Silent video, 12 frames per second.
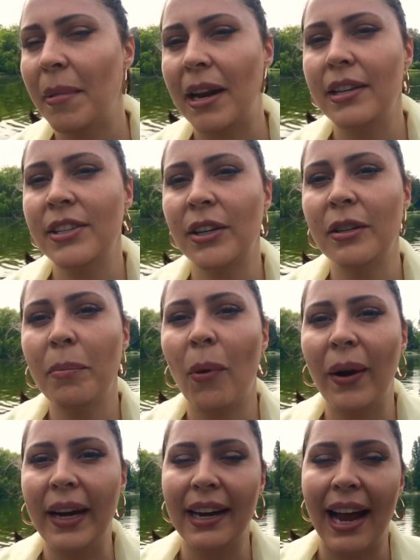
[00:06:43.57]
But at a certain
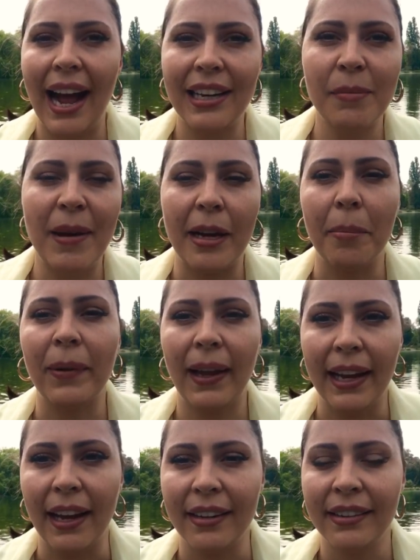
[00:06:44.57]
point I had to make a
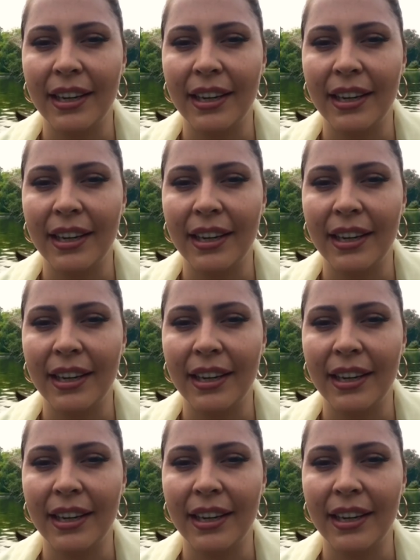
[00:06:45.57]
plan.